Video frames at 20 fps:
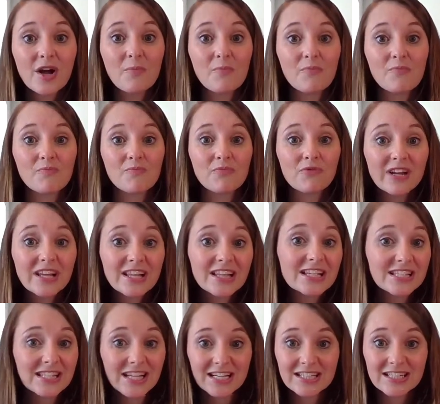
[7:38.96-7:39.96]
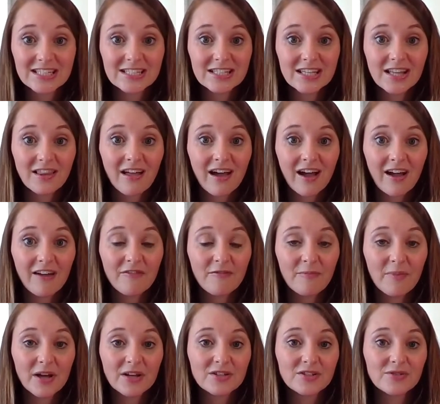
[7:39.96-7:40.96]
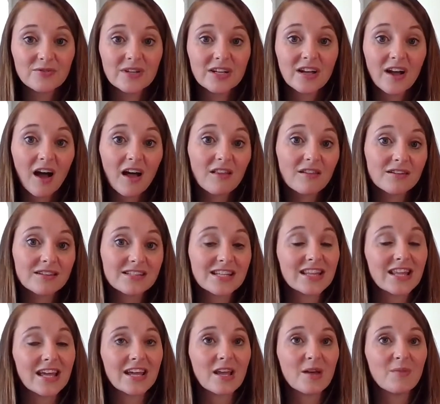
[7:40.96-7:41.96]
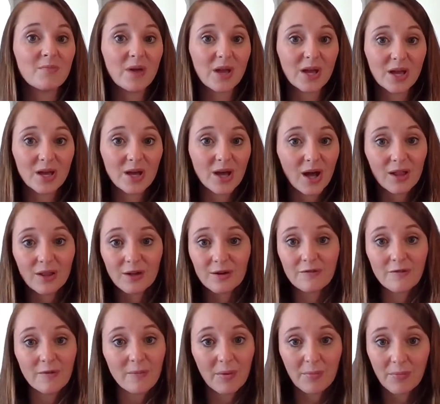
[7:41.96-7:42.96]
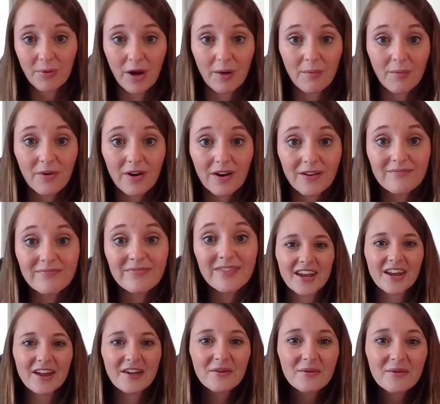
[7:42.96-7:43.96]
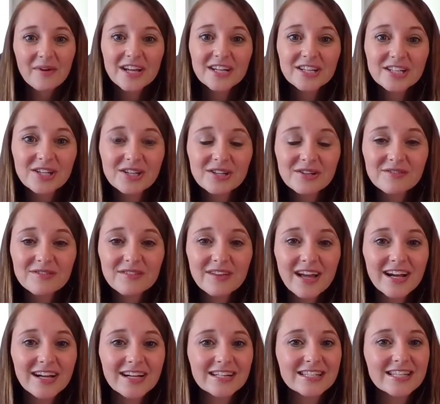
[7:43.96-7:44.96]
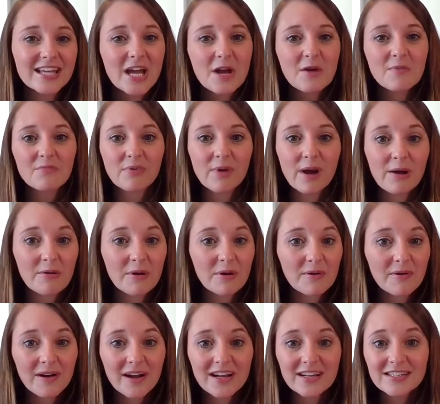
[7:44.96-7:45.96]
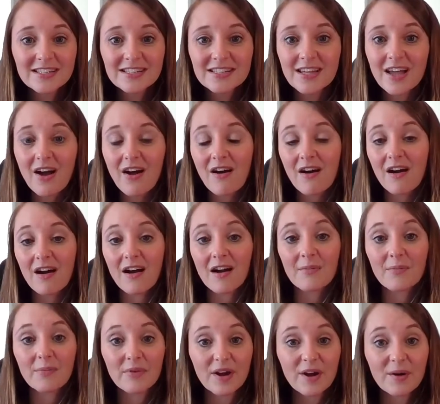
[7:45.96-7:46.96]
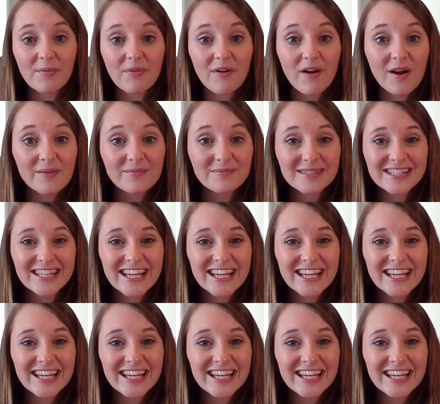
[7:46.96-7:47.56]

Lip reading: bring this idea to life by doing colors, and they can pick a color from a prayer board. Another way to utilize prayer requests or prayer prompts